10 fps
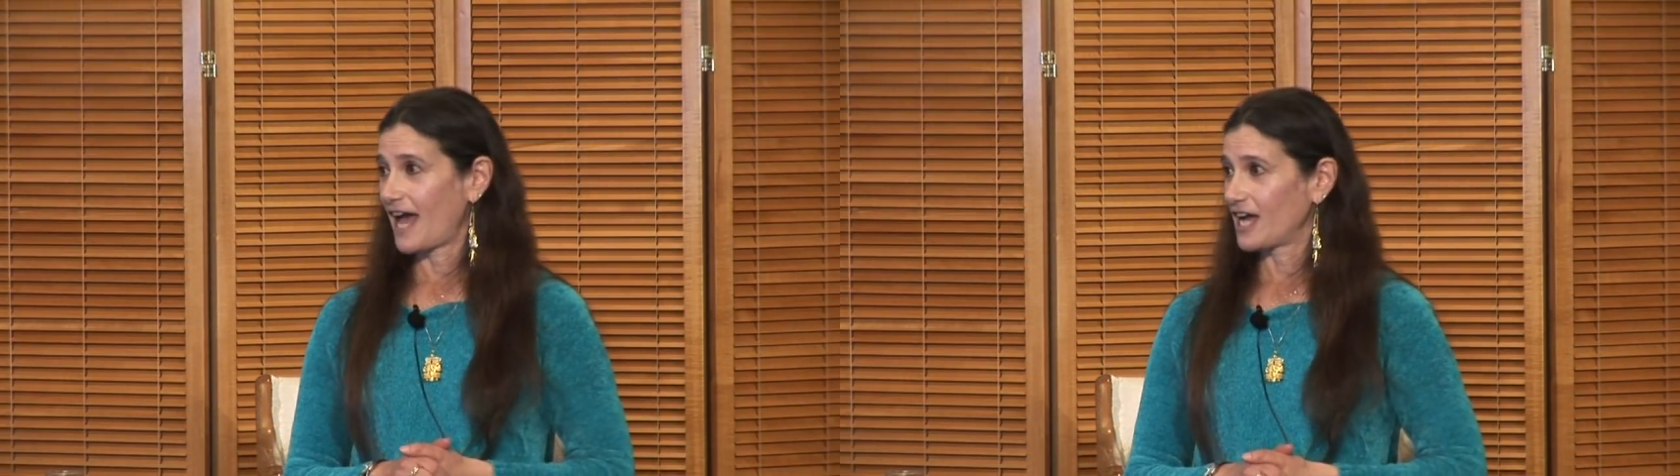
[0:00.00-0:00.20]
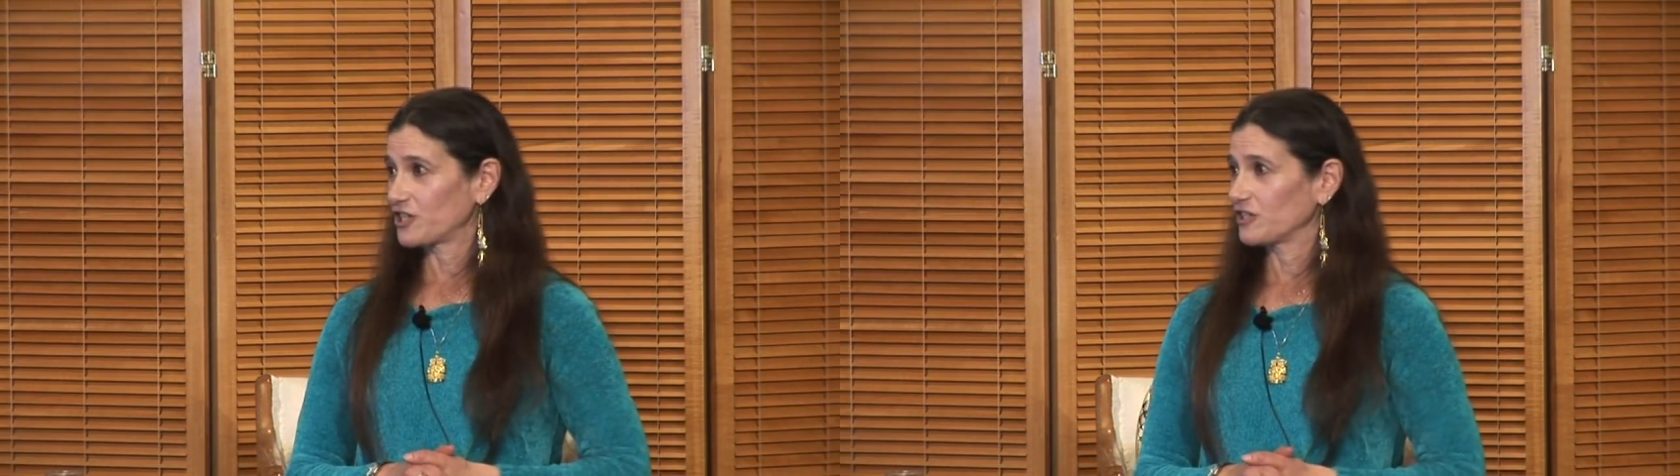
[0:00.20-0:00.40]

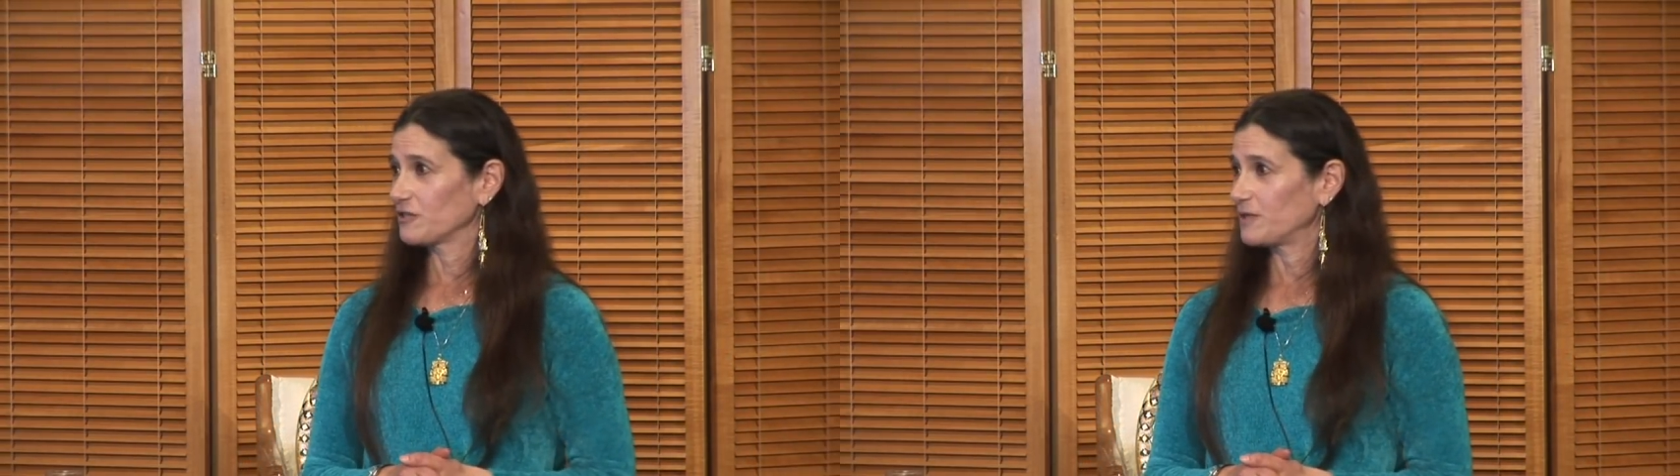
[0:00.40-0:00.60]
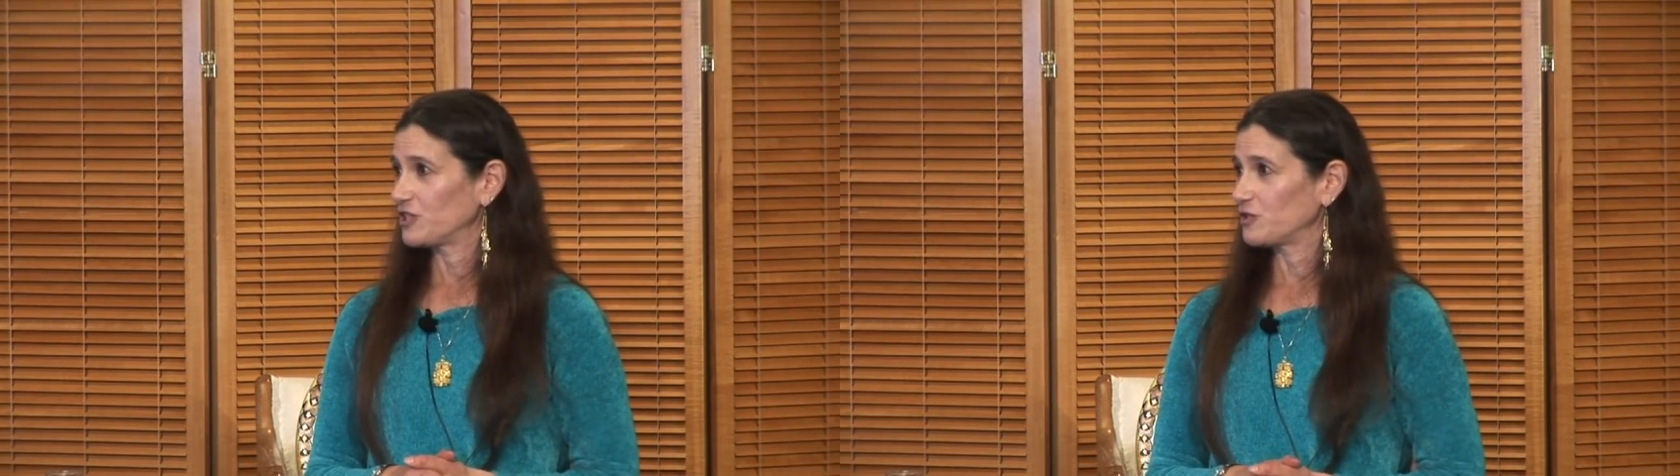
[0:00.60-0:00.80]

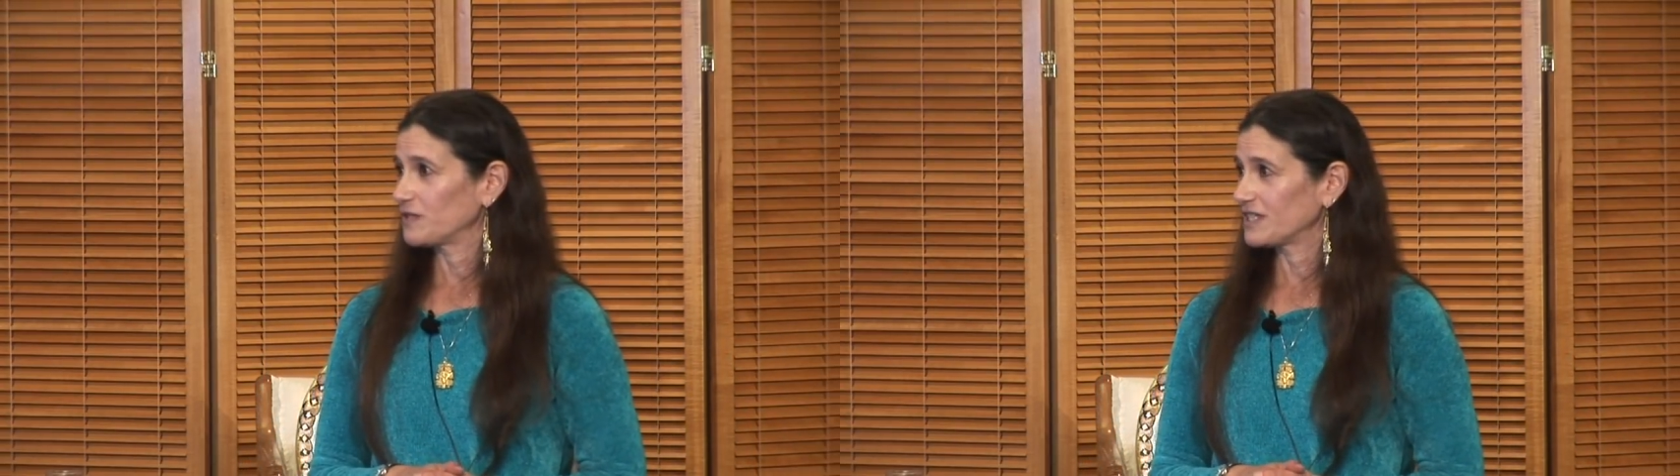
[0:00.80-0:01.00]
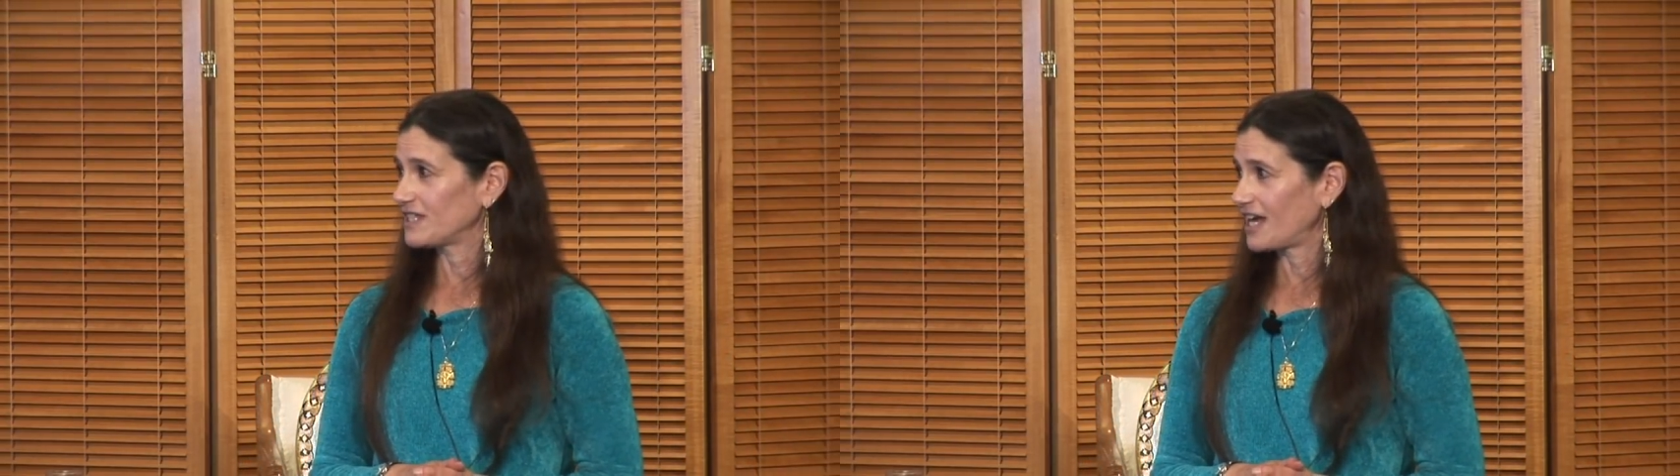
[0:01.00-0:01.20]
actually been
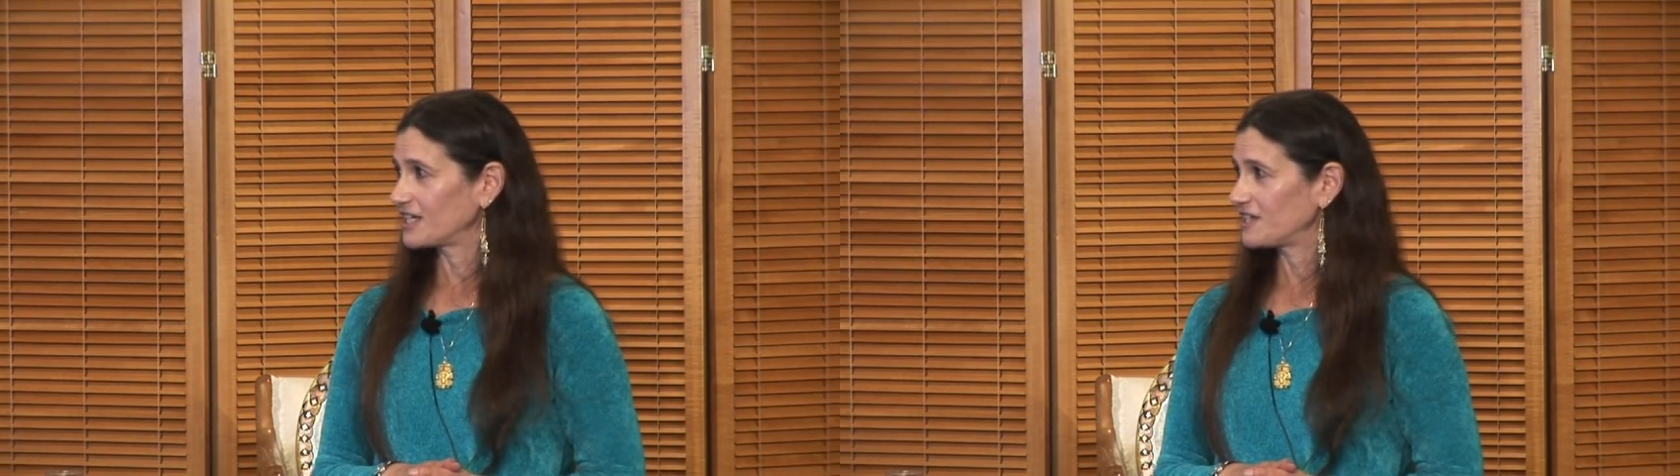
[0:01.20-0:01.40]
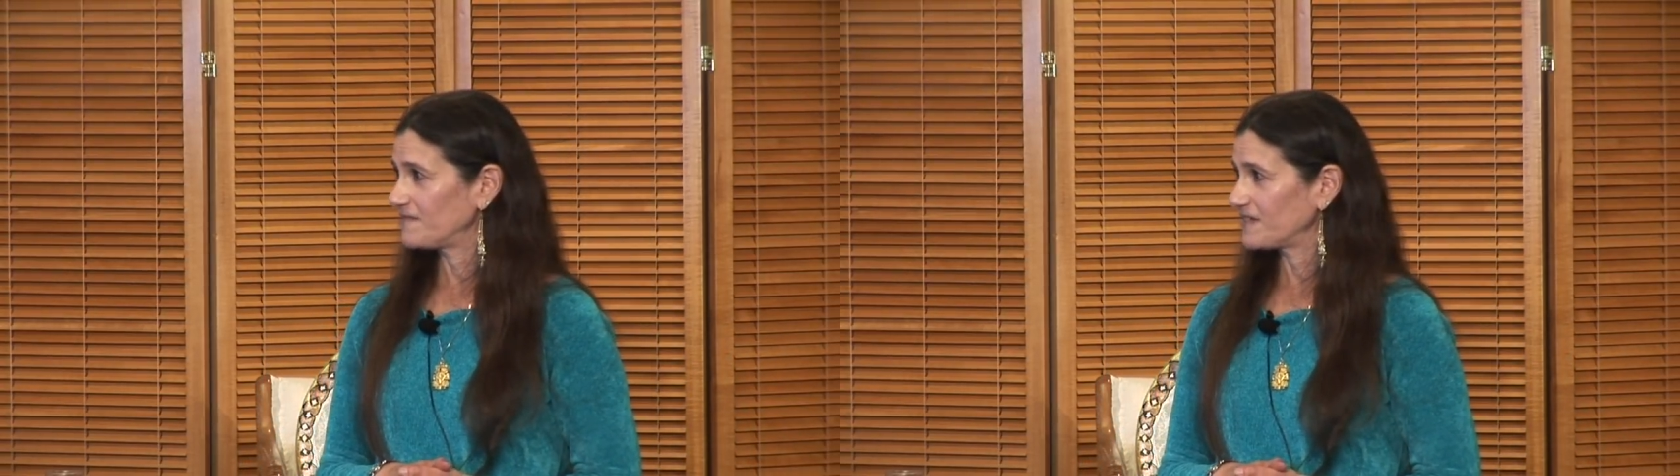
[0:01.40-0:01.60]
doing
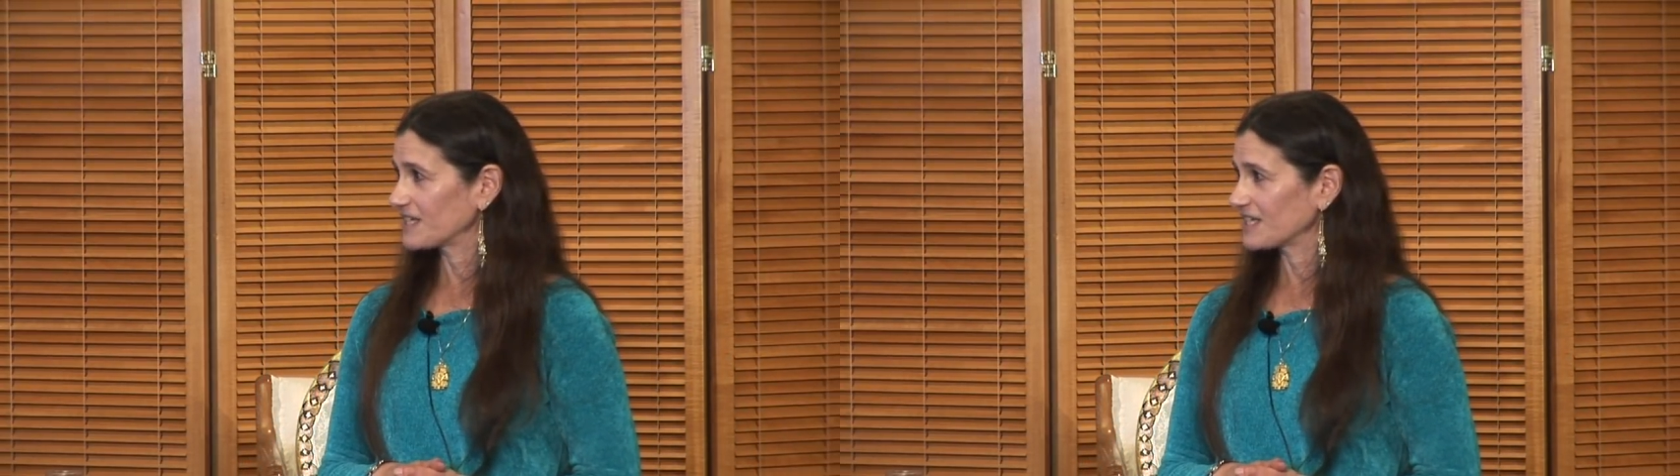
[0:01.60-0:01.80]
scientific